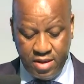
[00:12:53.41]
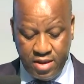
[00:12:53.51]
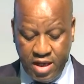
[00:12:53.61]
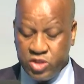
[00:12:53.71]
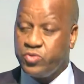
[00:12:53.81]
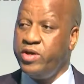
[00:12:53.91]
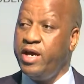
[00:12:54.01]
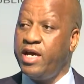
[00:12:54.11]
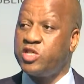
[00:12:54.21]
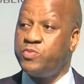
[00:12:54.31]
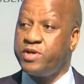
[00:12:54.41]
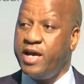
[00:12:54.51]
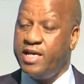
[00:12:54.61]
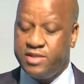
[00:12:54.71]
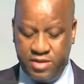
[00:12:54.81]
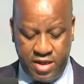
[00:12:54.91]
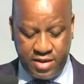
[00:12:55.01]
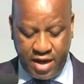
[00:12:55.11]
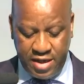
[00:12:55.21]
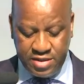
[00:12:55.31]
as we experience a
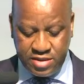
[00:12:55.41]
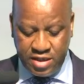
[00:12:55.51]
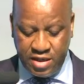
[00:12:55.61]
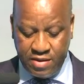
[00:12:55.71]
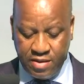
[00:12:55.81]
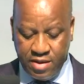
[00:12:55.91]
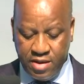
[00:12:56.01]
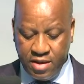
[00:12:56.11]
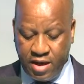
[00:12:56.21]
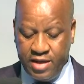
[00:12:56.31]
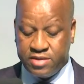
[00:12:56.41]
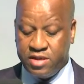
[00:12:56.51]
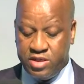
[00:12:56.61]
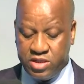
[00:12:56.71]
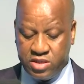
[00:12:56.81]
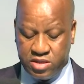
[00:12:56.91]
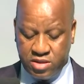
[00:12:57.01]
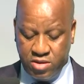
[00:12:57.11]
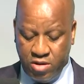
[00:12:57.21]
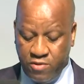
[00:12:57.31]
rising
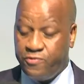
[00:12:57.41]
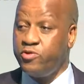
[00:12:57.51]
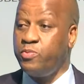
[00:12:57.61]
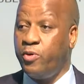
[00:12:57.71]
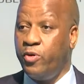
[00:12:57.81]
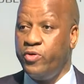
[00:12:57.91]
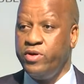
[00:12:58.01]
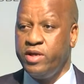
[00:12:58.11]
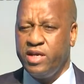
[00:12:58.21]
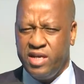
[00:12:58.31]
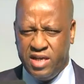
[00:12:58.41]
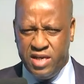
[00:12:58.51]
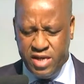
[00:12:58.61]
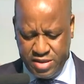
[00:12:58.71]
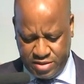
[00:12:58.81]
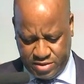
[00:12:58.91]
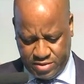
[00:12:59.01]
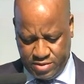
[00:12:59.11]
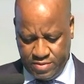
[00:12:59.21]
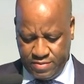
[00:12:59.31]
cases of foodborne illness.